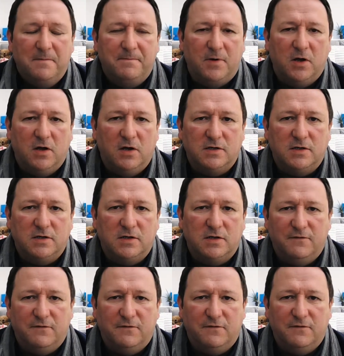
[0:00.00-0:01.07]
but
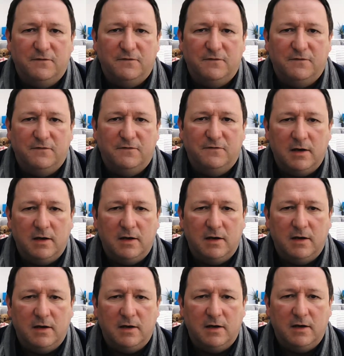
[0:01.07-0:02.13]
obviously when
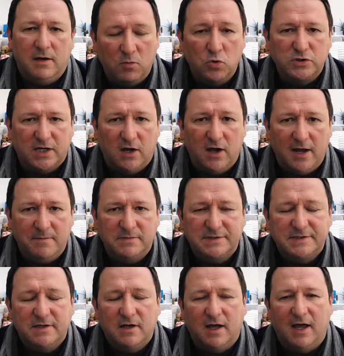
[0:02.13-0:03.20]
normal
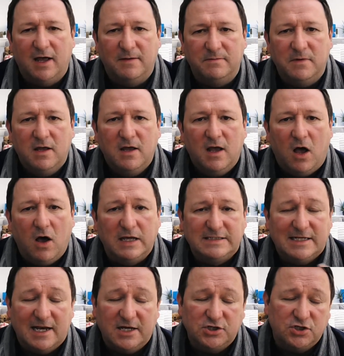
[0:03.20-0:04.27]
times,
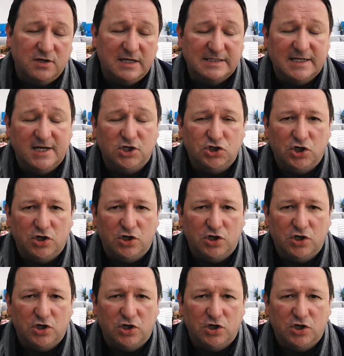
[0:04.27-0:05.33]
isolation is an issue,
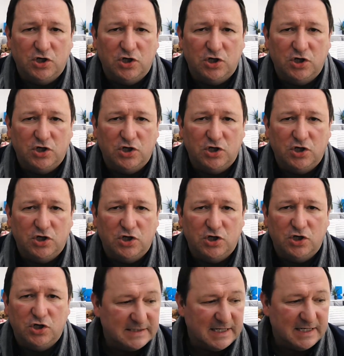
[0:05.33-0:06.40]
and community
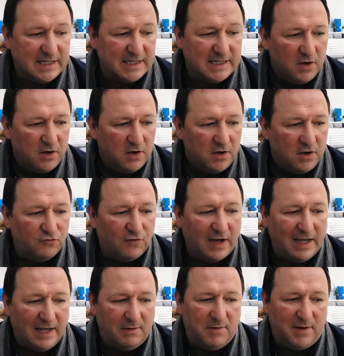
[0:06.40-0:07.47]
gardens help
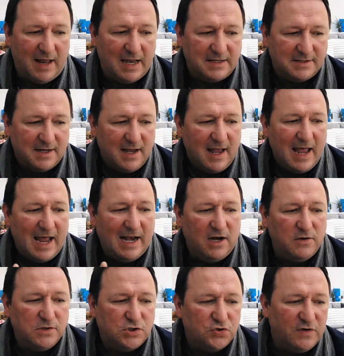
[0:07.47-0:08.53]
greatly with that.
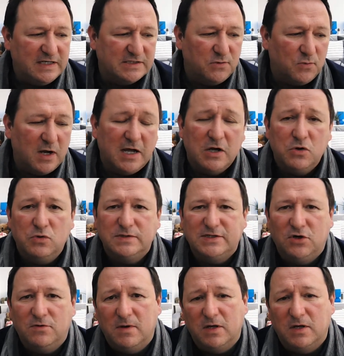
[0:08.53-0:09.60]
Hello, Teresa Wells,
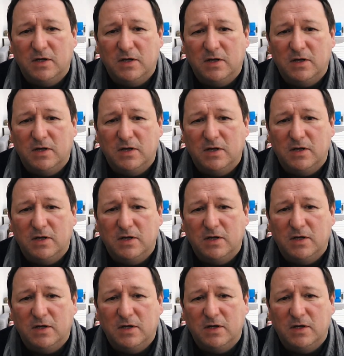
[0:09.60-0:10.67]
you're most welcome, but
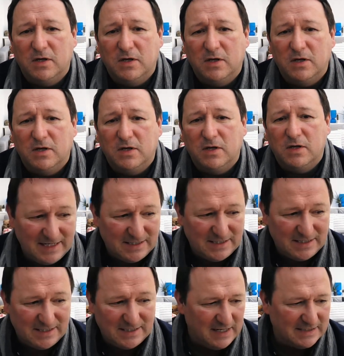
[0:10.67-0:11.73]
unfortunately,
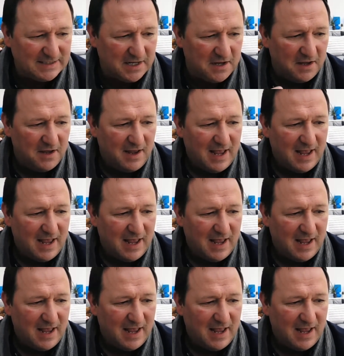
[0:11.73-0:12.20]
Teresa